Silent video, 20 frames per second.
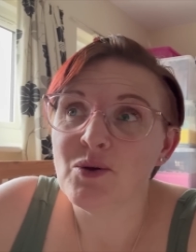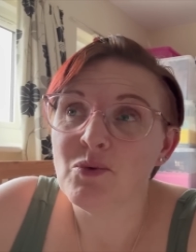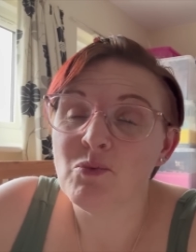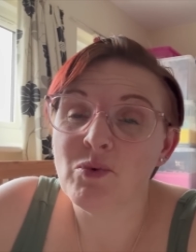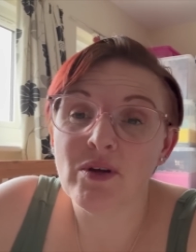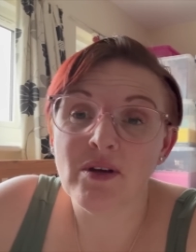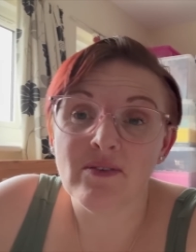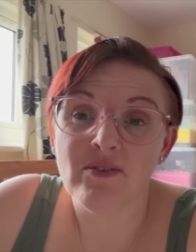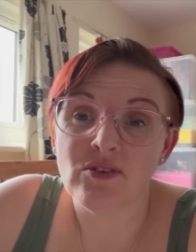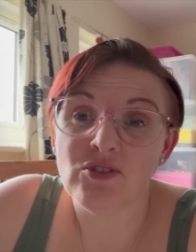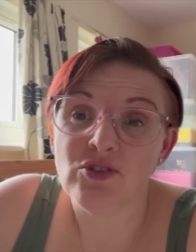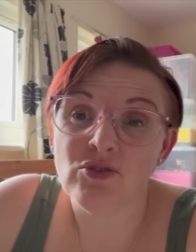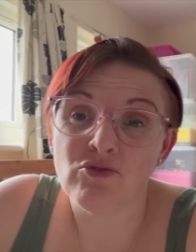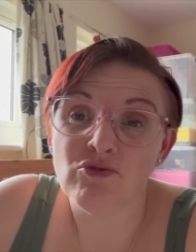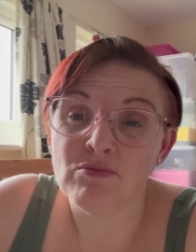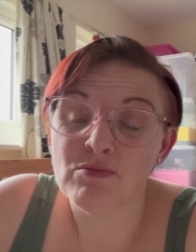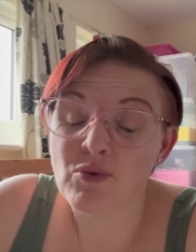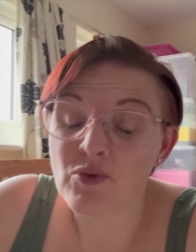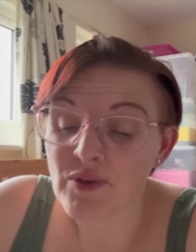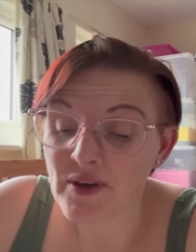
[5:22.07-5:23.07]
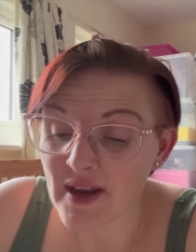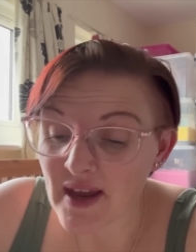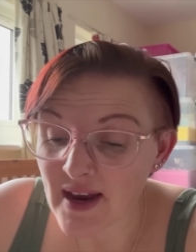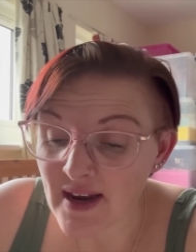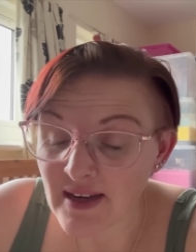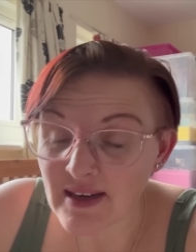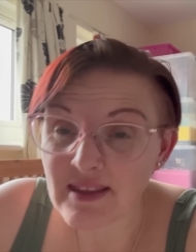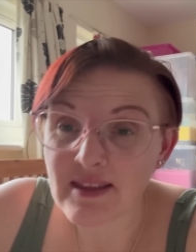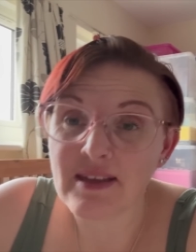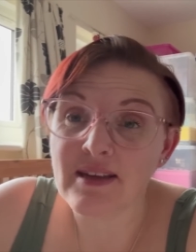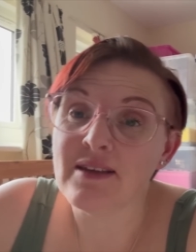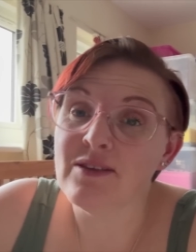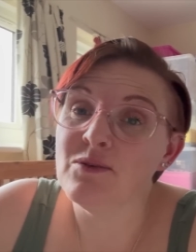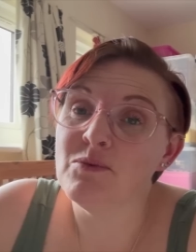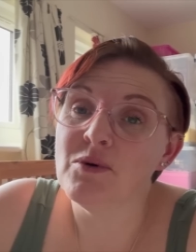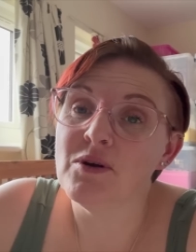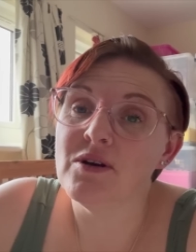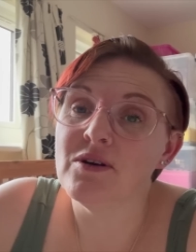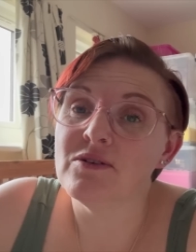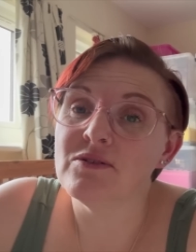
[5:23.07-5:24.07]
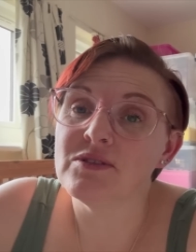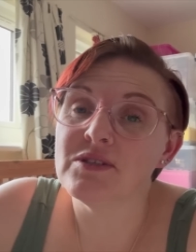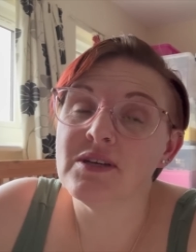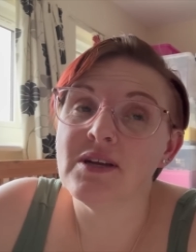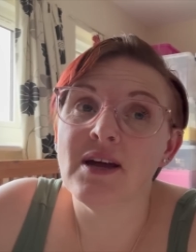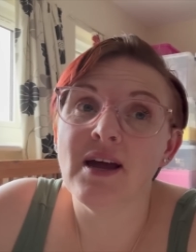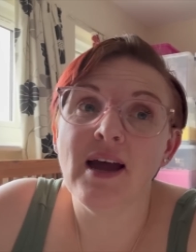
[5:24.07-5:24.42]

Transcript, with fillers: We love our children more than anything in the world.